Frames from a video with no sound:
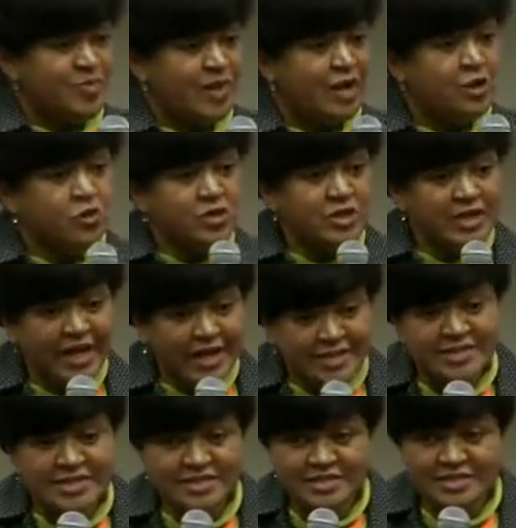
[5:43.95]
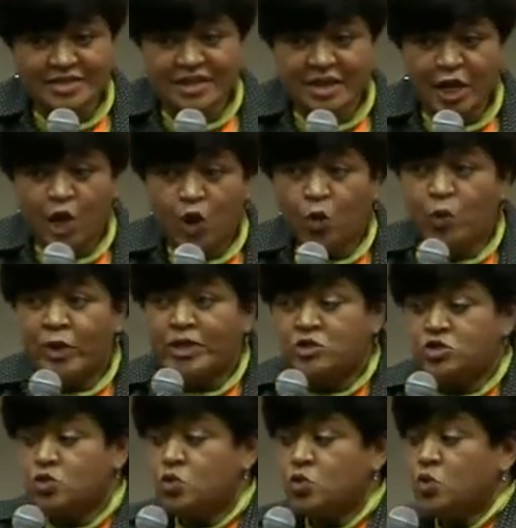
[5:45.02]
They connect it. We
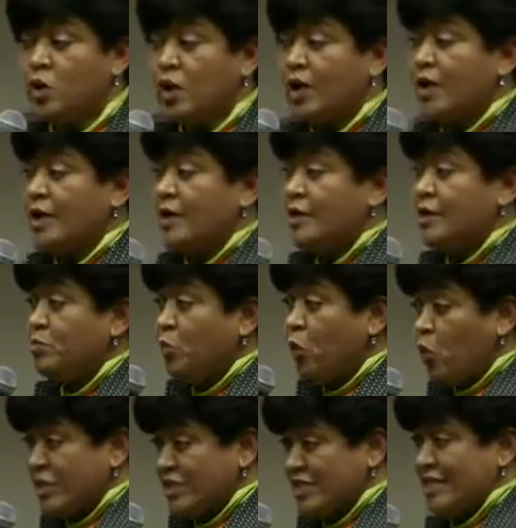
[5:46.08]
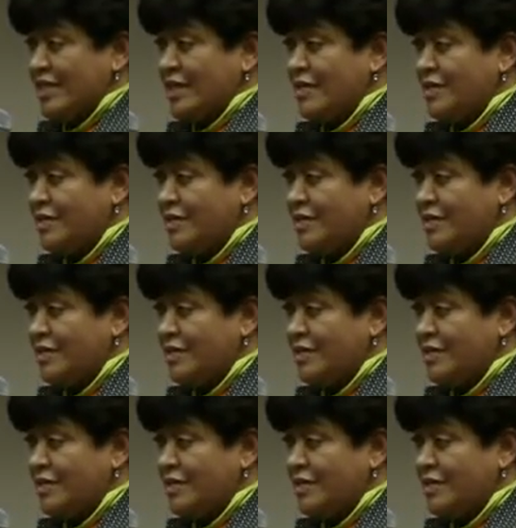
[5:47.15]
do reporting.